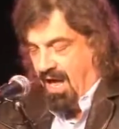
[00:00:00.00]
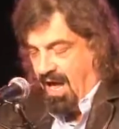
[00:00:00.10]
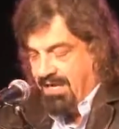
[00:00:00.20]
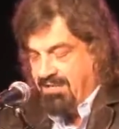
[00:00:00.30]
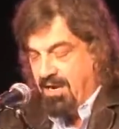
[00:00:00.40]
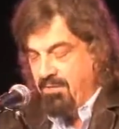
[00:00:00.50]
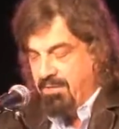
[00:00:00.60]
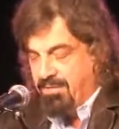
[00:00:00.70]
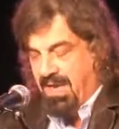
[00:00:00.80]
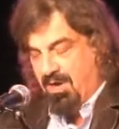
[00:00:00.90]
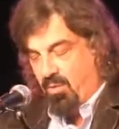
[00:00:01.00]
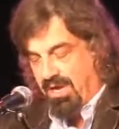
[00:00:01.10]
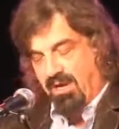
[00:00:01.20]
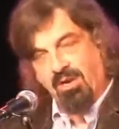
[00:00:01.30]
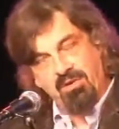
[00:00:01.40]
I don't think we
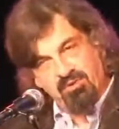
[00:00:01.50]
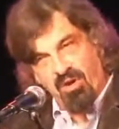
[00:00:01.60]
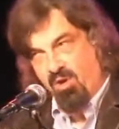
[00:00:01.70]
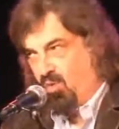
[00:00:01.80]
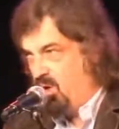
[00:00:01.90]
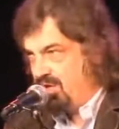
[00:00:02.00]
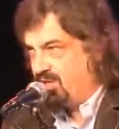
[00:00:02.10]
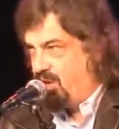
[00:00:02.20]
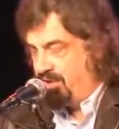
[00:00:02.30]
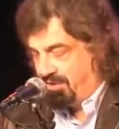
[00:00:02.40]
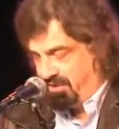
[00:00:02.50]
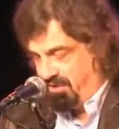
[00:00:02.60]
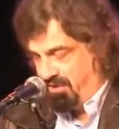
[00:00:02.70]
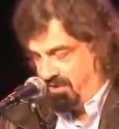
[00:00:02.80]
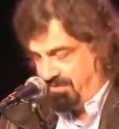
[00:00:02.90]
can control what God
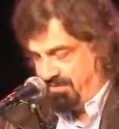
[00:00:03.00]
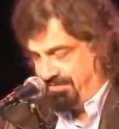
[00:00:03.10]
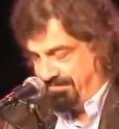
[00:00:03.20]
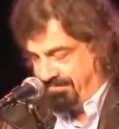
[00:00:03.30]
controls.